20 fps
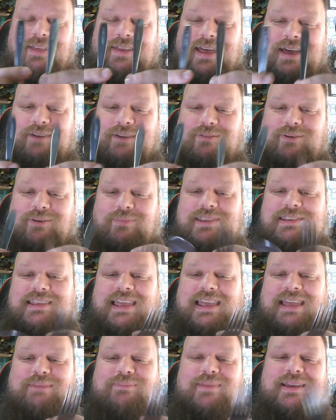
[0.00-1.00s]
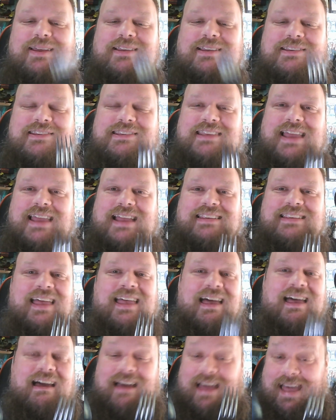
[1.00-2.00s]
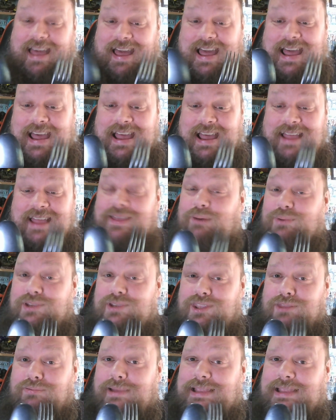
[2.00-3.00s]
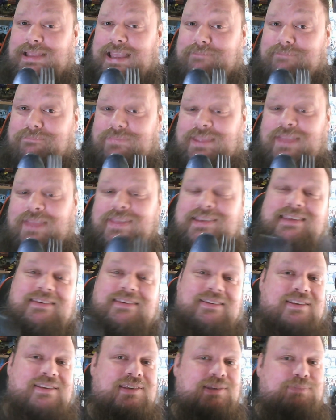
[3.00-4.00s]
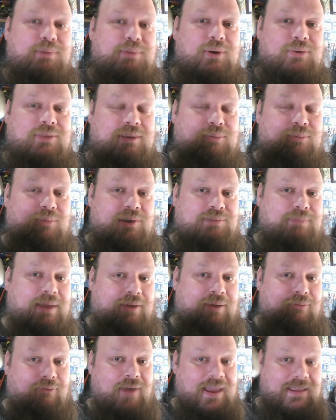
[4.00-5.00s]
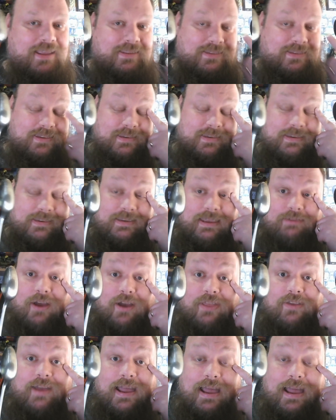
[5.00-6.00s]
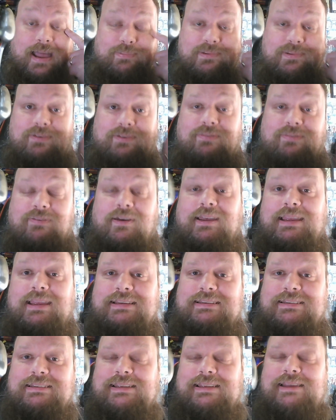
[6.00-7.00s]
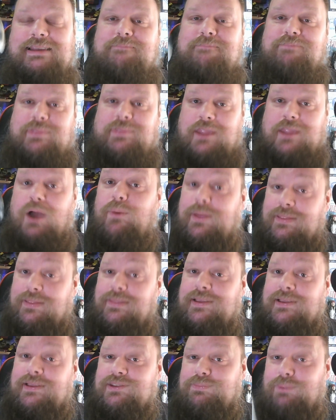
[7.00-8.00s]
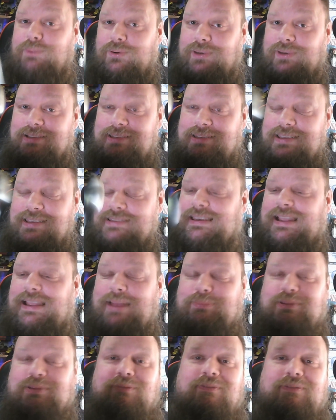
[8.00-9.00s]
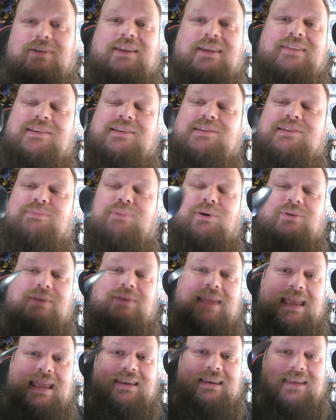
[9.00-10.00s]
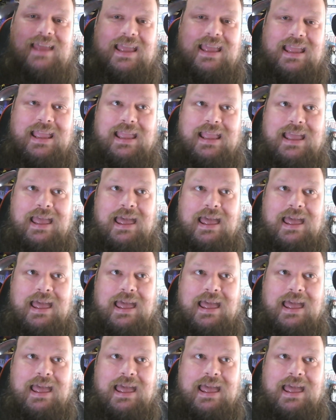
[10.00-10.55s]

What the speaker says: from the same set. And that was thrilling. Now, this isn't the spoon that was my friend's. Rather, I happened to find, knowing that that spoon existed, I happened to find this spoon in a